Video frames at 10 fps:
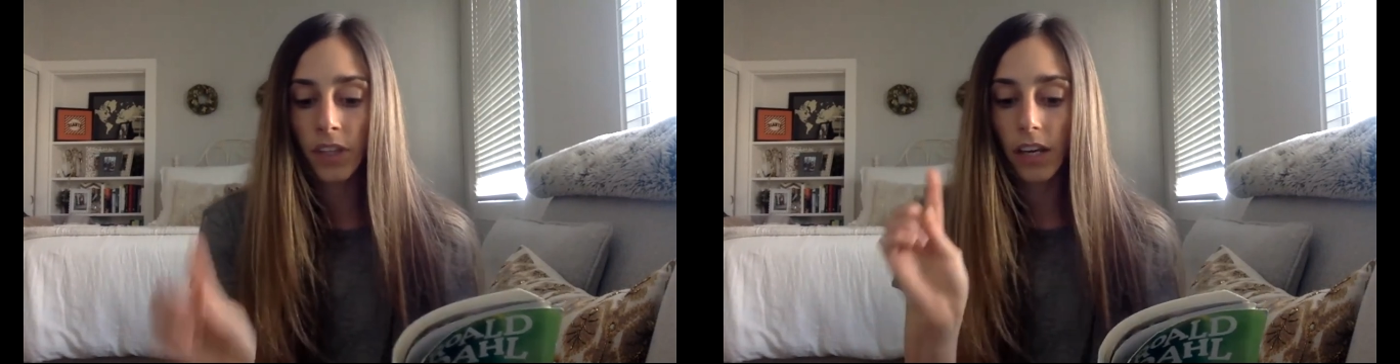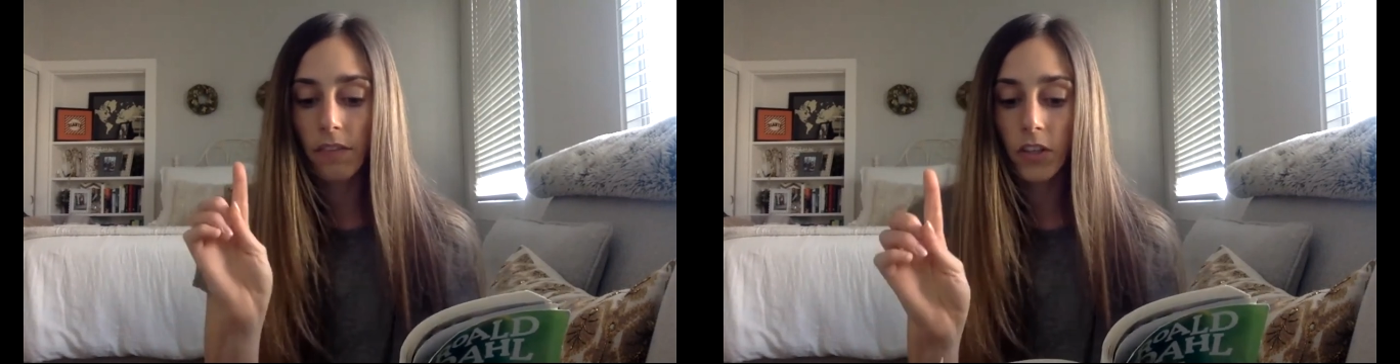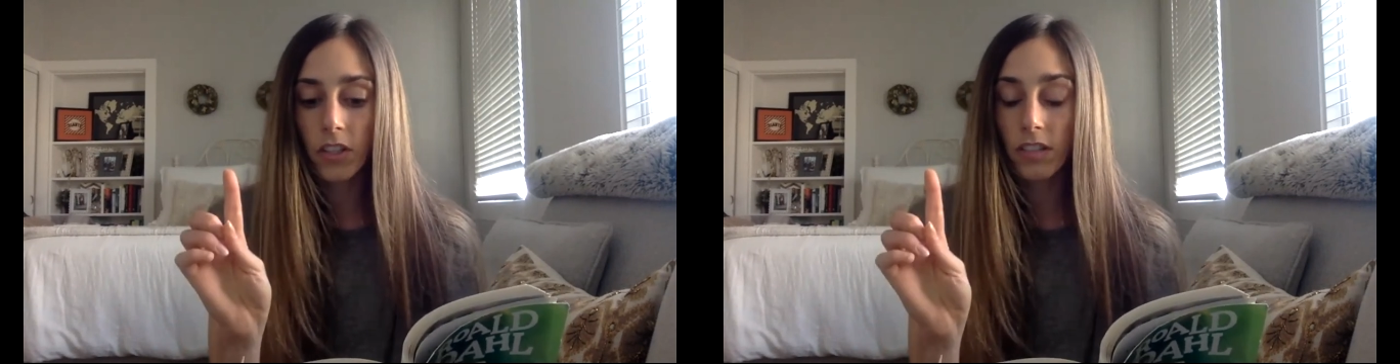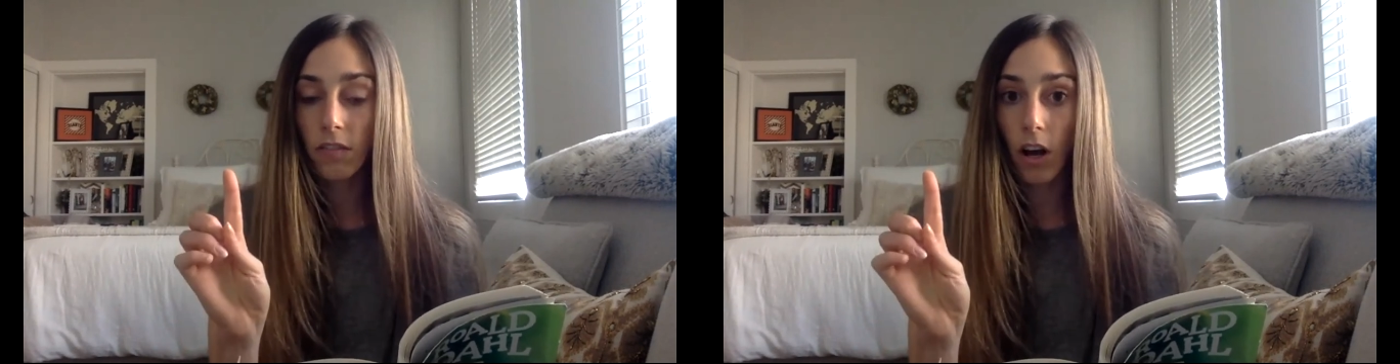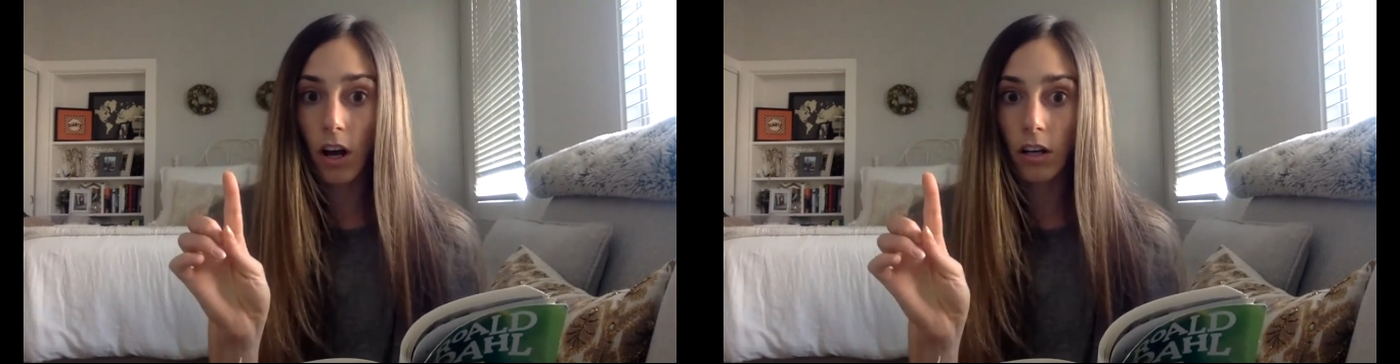Okay, first of
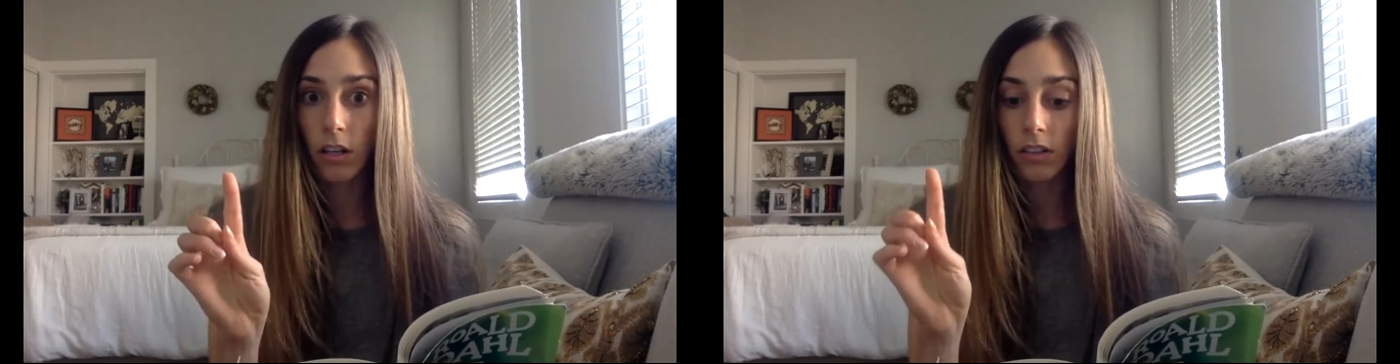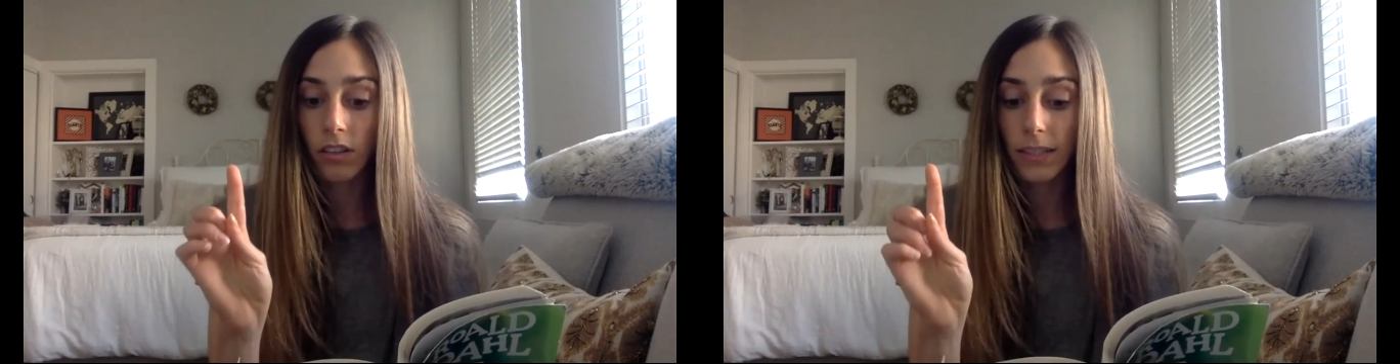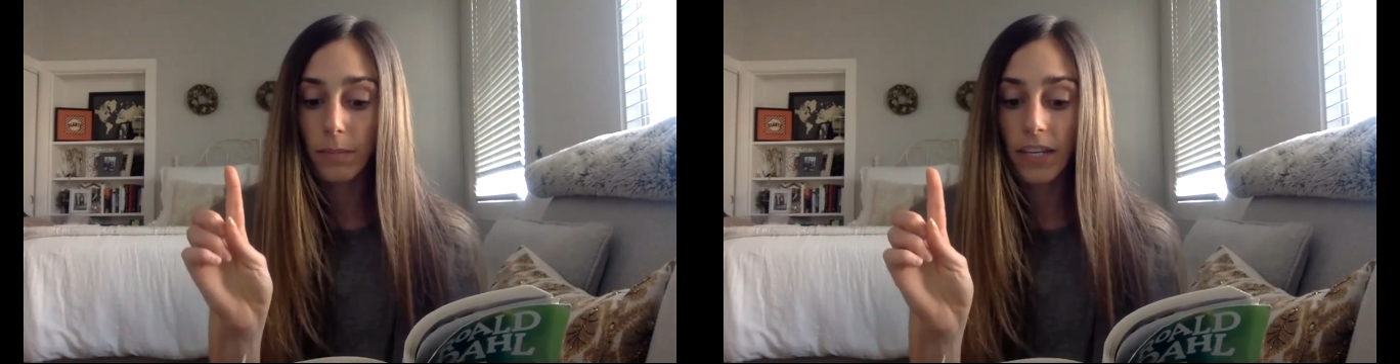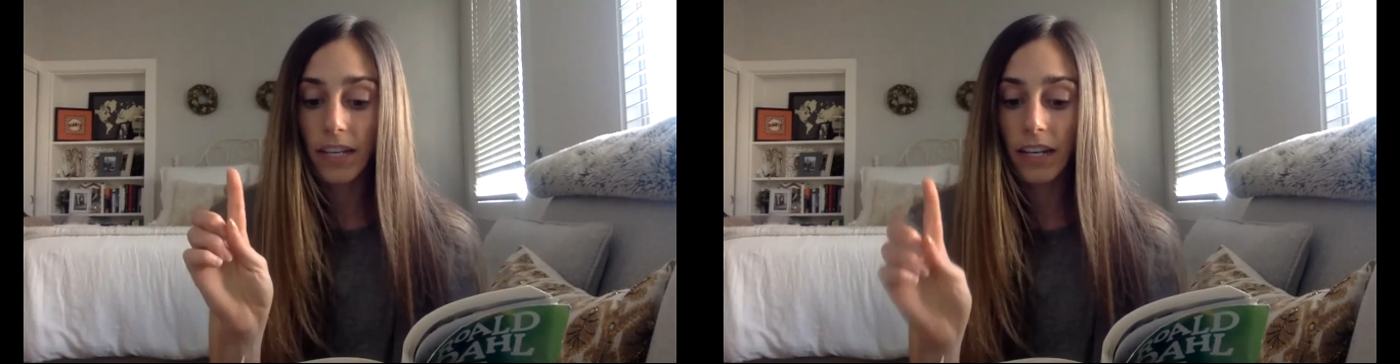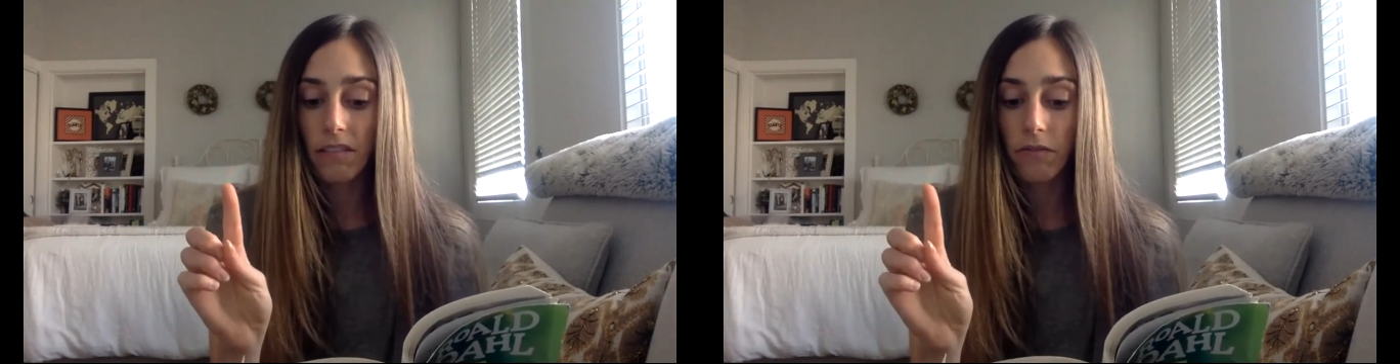all, let's make
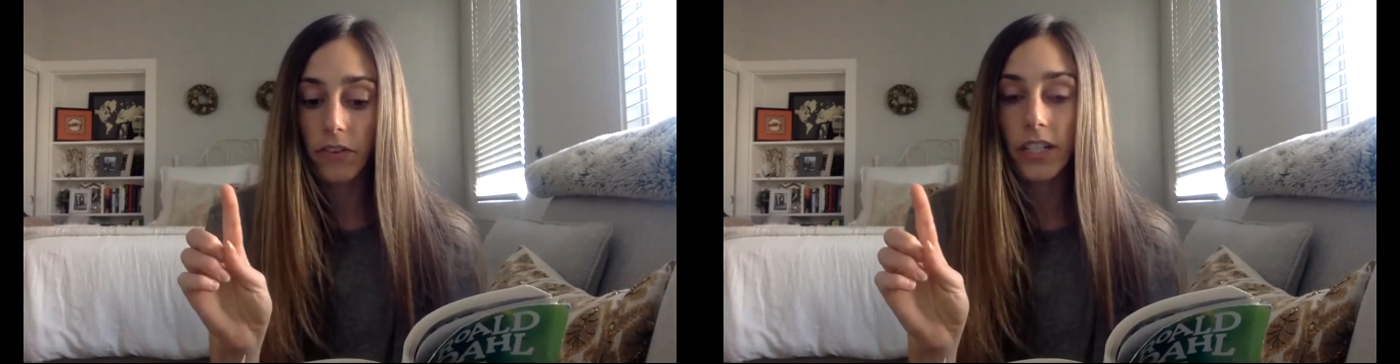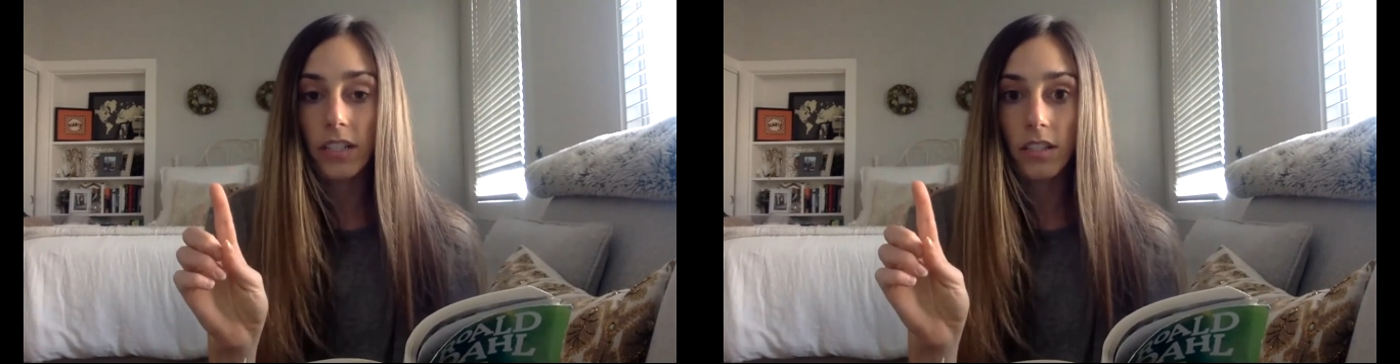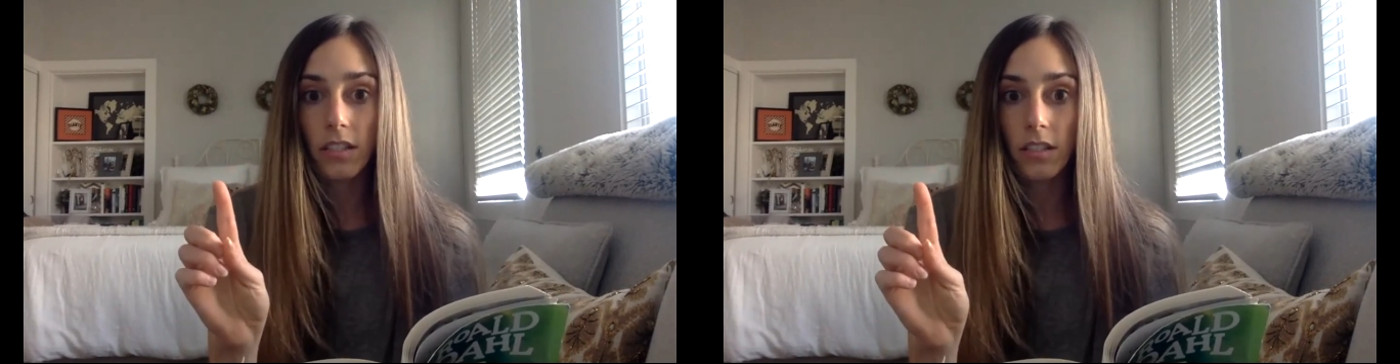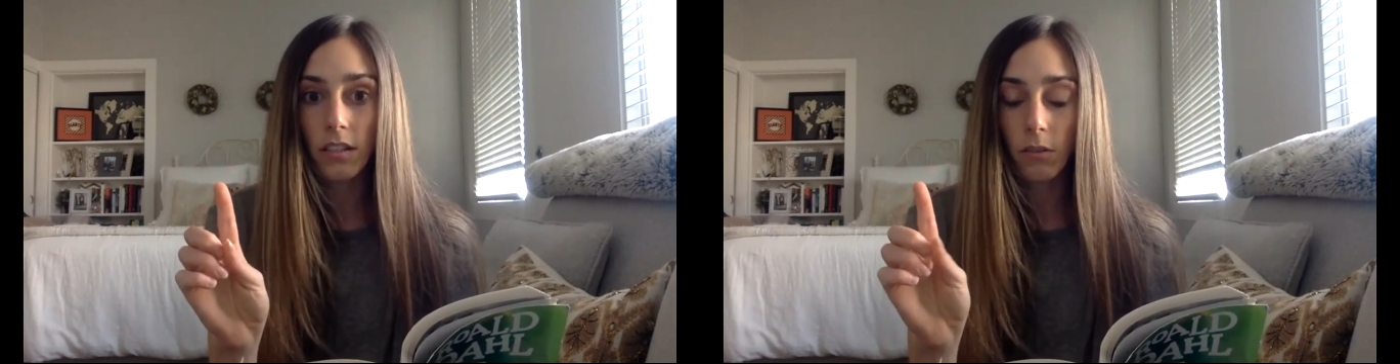an inference.